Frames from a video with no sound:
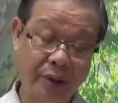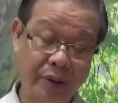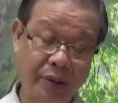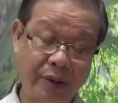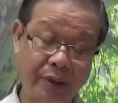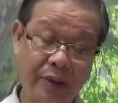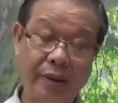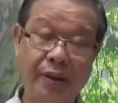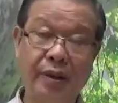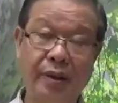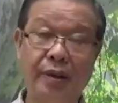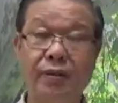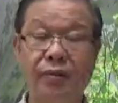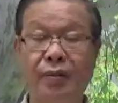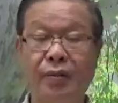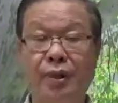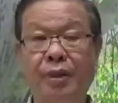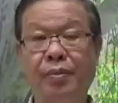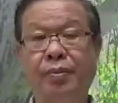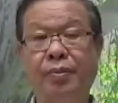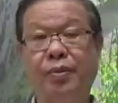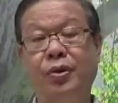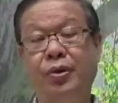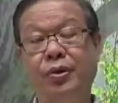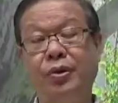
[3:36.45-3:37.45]
and then there's
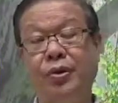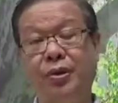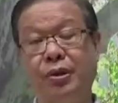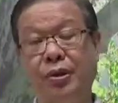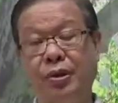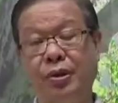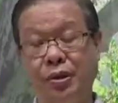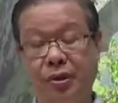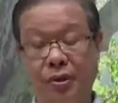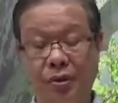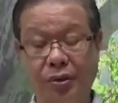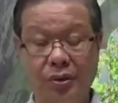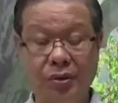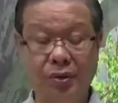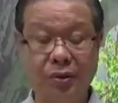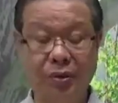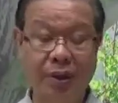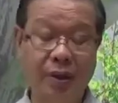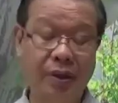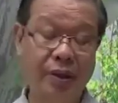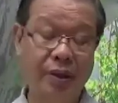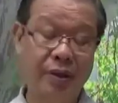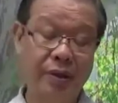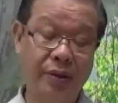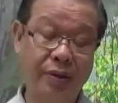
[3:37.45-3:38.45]
one more, the
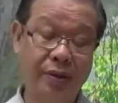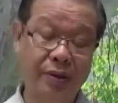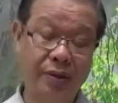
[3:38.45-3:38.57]
Chula